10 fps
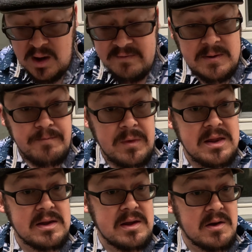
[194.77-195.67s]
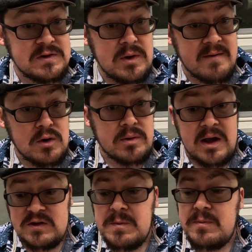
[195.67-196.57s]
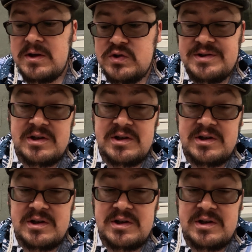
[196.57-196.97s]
coffee, and then they also have their own house-made pastries,